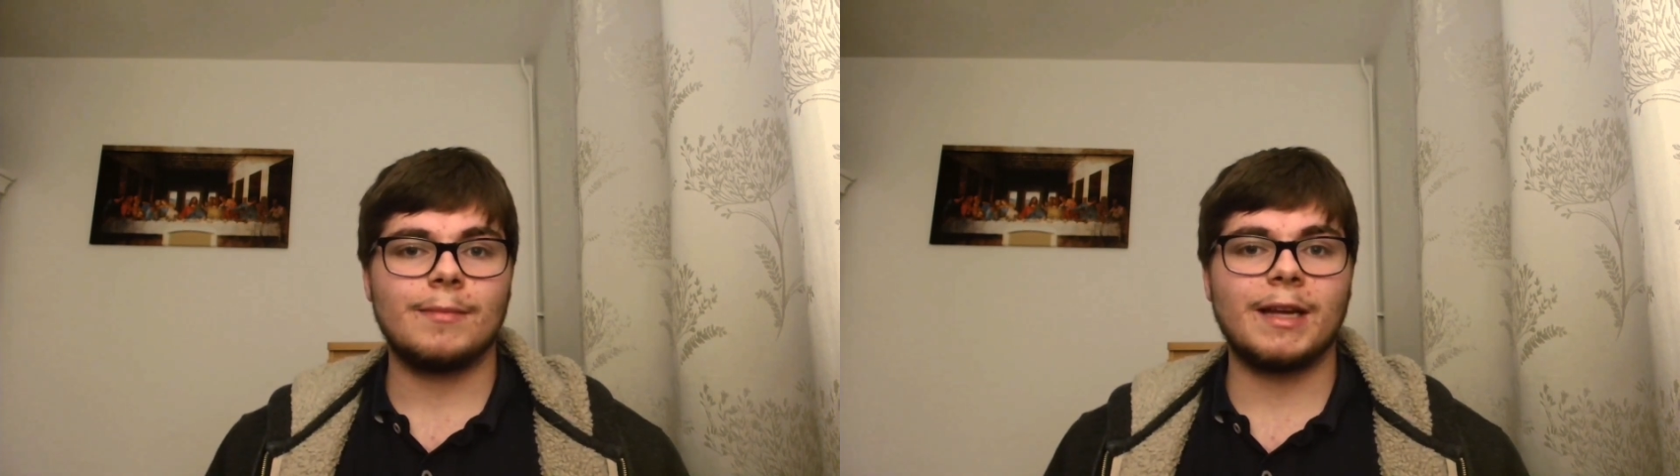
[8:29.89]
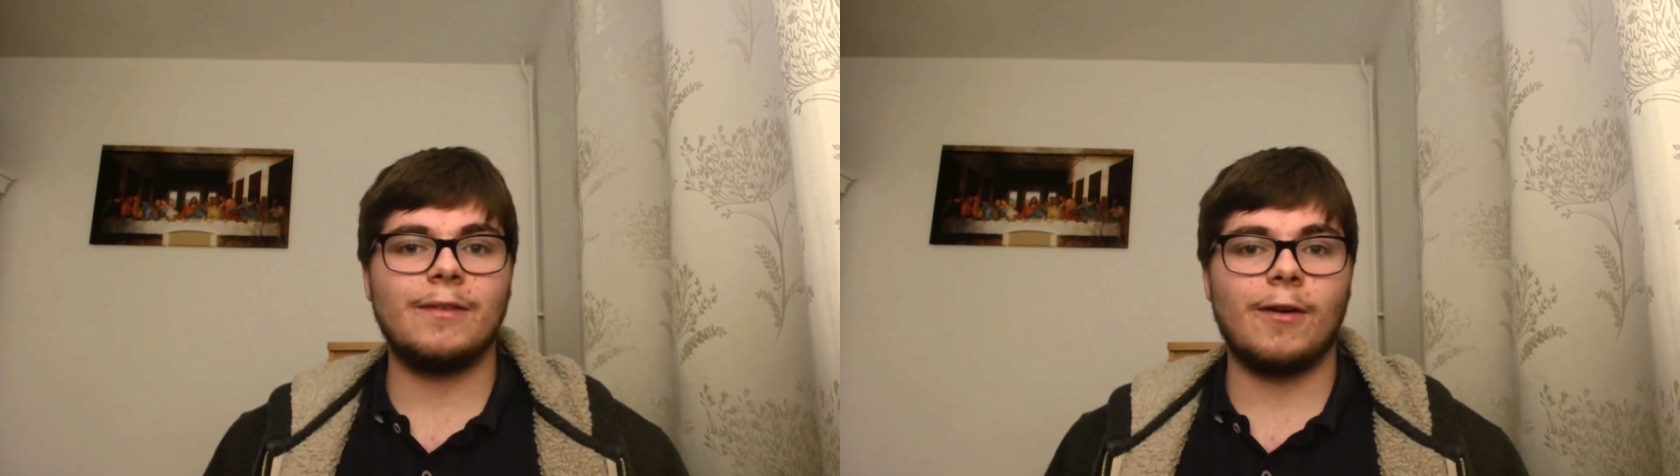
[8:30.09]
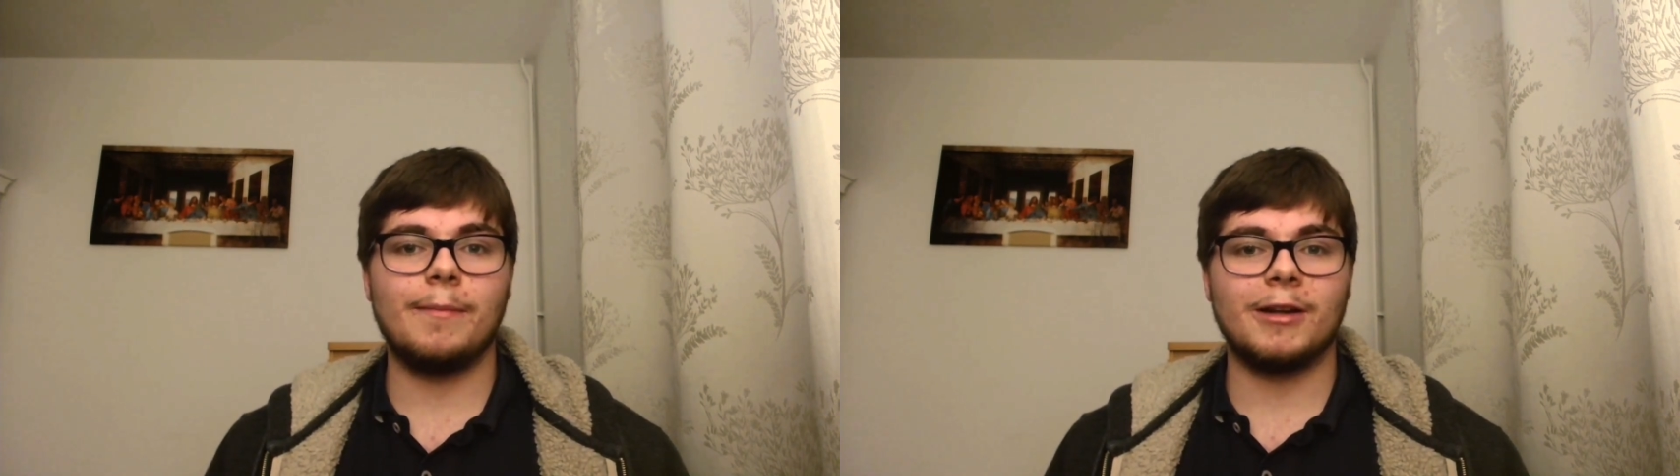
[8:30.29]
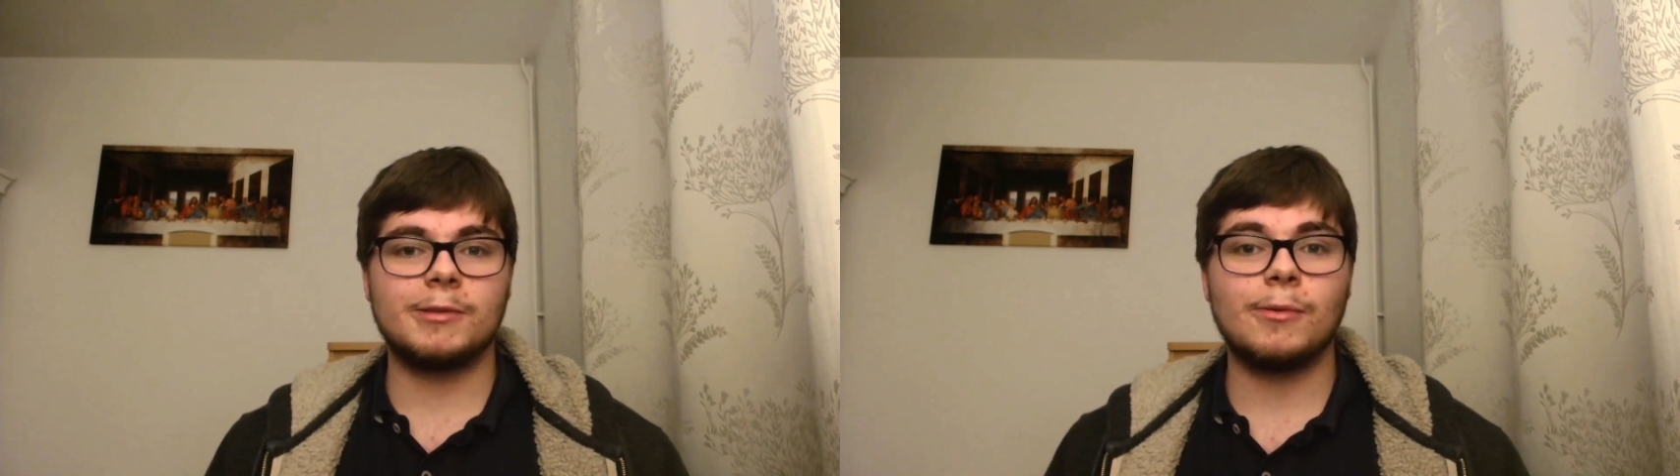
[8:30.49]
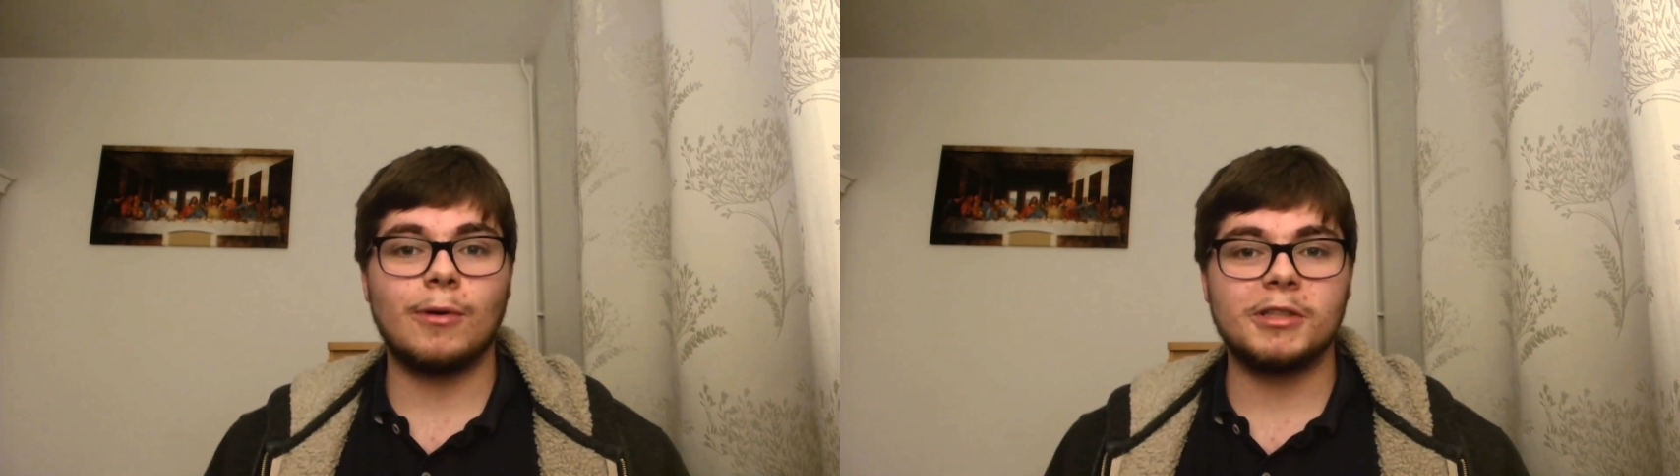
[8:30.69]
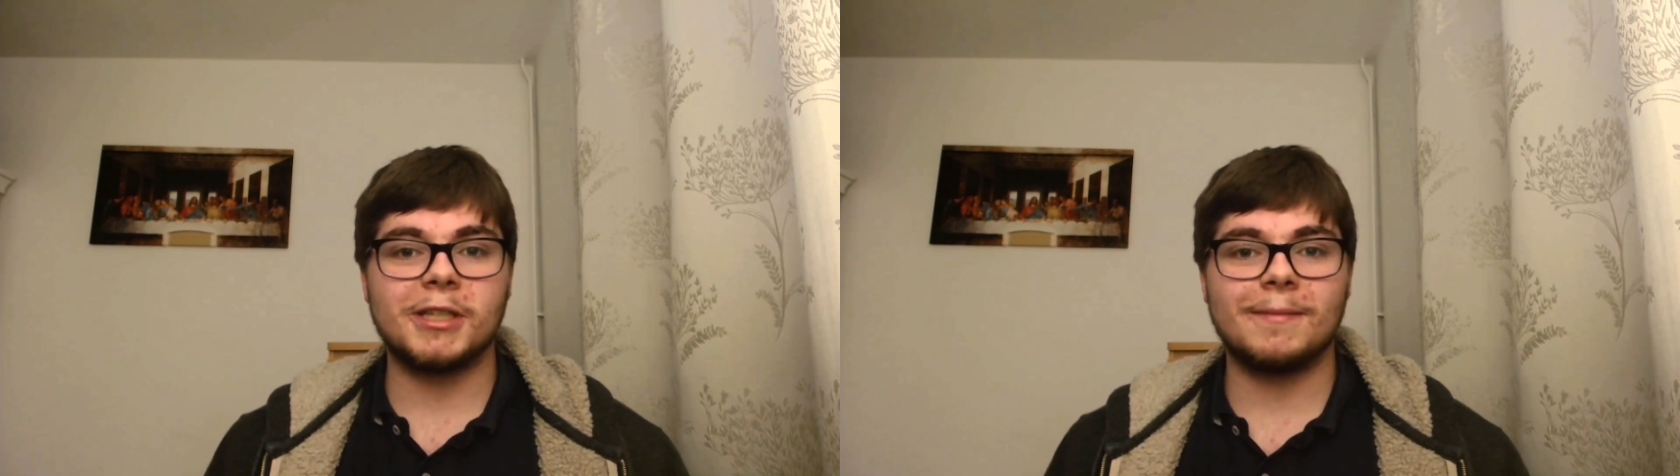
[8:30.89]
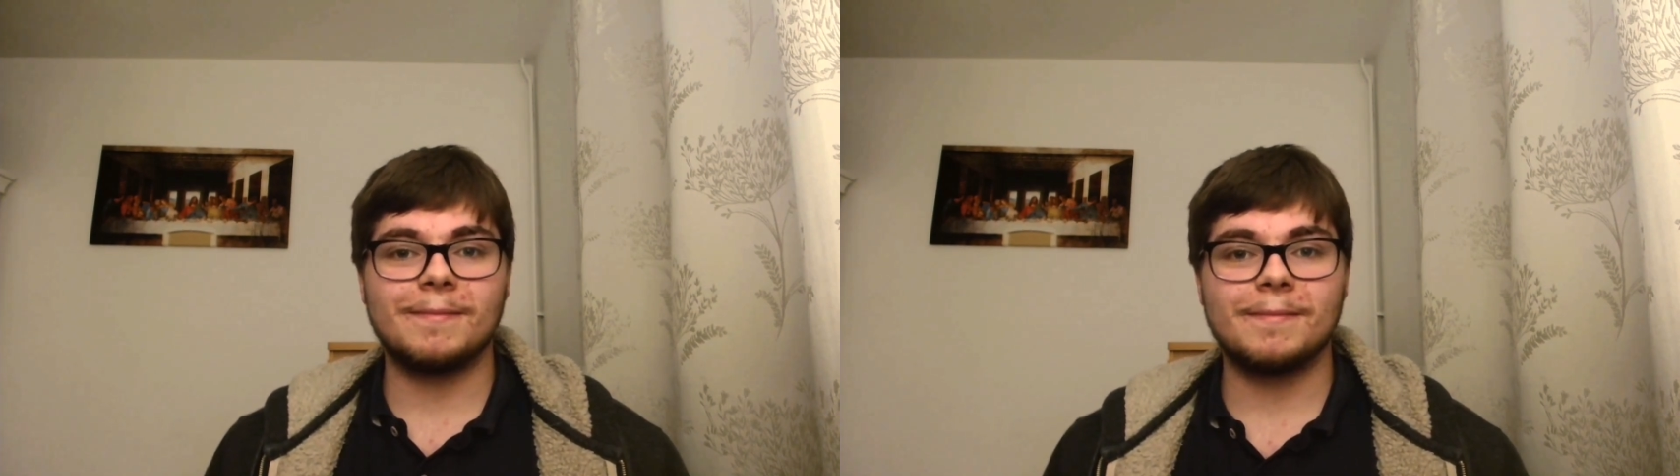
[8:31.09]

Thank you very much for watching.